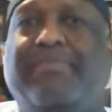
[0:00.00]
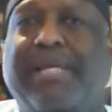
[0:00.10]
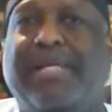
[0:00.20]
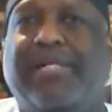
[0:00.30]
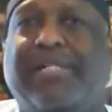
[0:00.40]

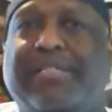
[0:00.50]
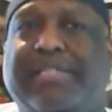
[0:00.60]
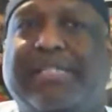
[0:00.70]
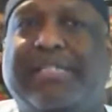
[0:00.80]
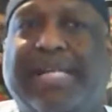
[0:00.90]
because
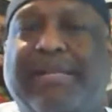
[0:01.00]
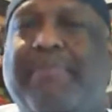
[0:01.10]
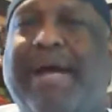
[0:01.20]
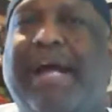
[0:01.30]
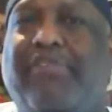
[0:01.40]
it's like a
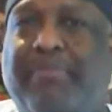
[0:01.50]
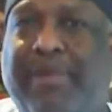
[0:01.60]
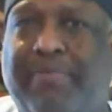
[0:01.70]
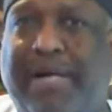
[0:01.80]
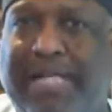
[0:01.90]
macro
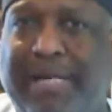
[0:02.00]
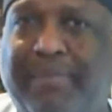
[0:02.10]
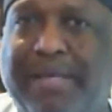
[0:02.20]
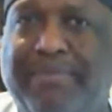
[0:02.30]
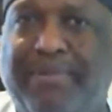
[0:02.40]
beer by a lot
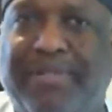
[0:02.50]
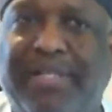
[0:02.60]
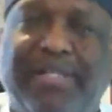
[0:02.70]
of people.